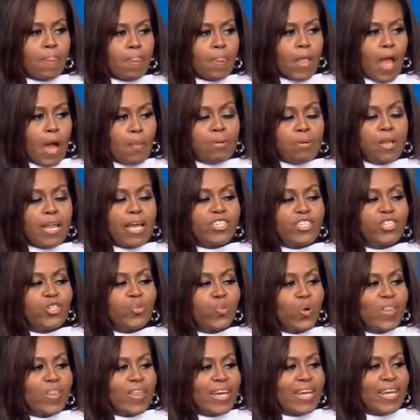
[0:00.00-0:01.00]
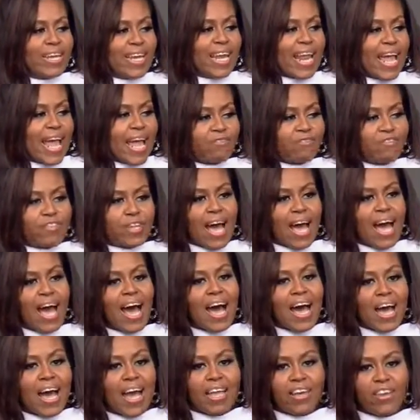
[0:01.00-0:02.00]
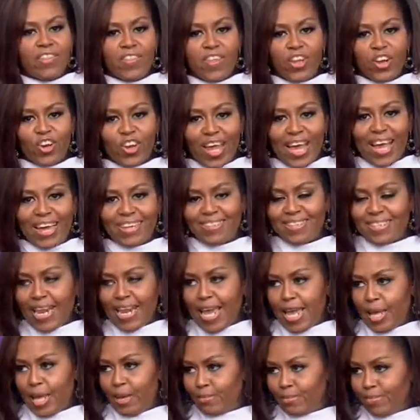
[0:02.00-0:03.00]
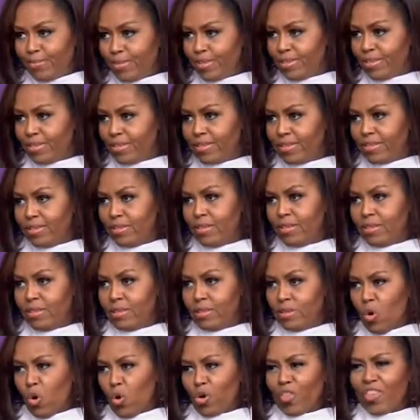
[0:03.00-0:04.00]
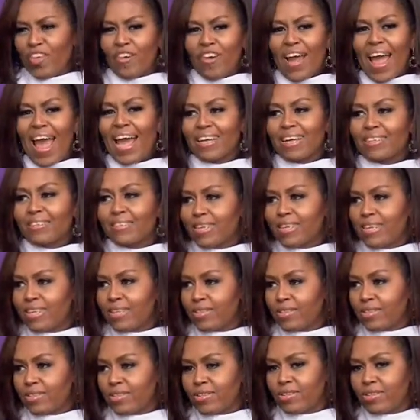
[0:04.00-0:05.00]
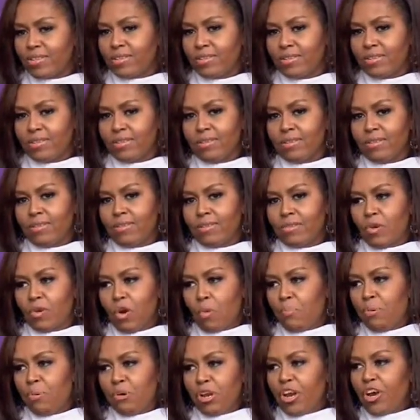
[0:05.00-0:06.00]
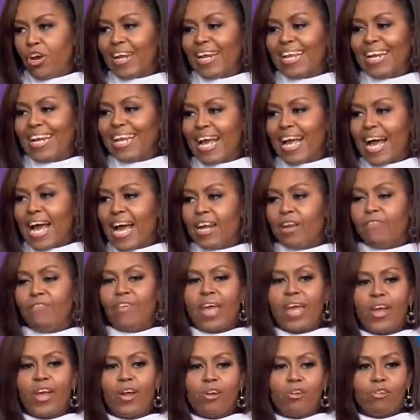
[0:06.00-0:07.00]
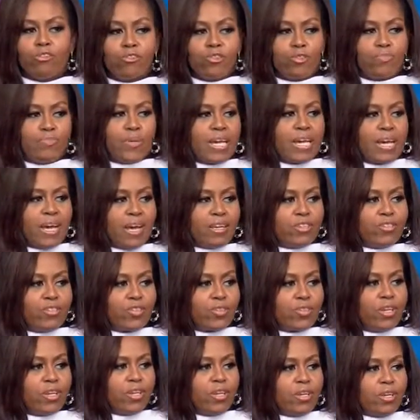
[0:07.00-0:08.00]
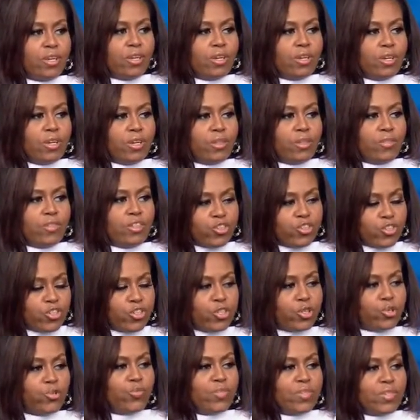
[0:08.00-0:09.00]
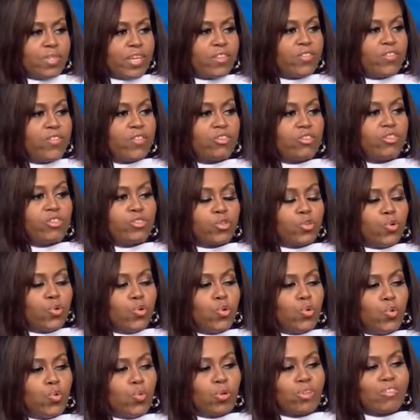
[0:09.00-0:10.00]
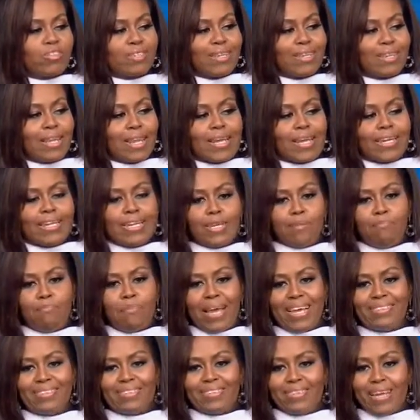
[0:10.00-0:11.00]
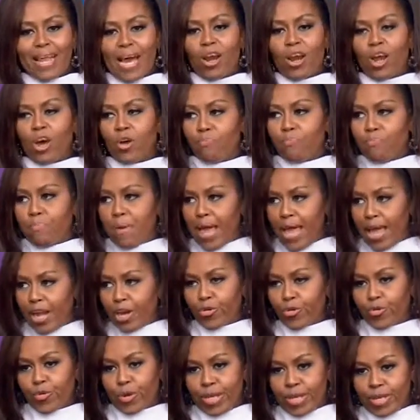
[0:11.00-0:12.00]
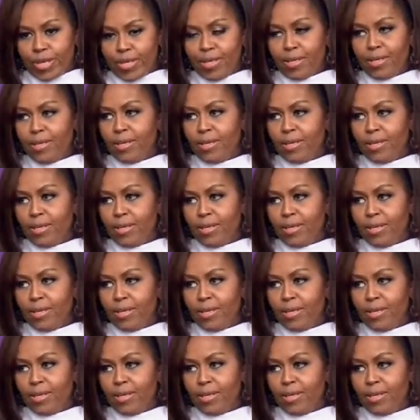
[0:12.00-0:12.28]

a place where they didn't have to hide their last names or their accents or put on any kind of airs, because the students at this school were selected based not on pedigree,